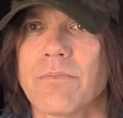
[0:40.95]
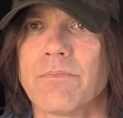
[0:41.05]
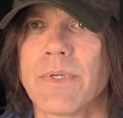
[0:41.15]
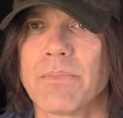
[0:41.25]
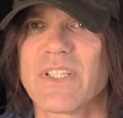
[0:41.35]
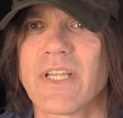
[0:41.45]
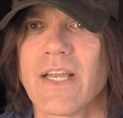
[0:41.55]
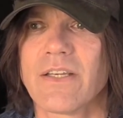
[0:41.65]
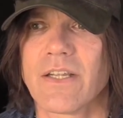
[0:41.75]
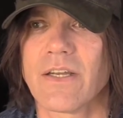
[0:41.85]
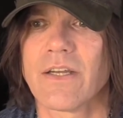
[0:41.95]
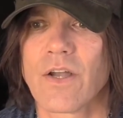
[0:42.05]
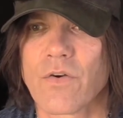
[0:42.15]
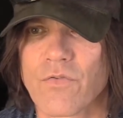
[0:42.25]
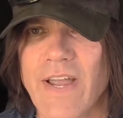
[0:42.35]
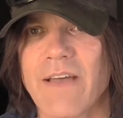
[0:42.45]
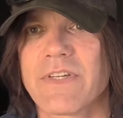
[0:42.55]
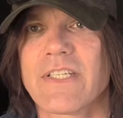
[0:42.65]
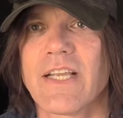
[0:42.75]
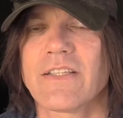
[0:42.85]
people tend to
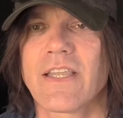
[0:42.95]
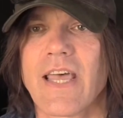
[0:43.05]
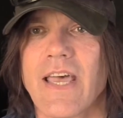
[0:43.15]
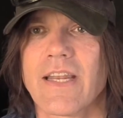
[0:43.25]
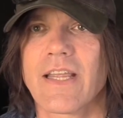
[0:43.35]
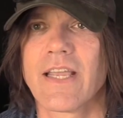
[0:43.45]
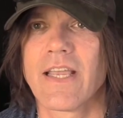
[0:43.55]
gravitate to that,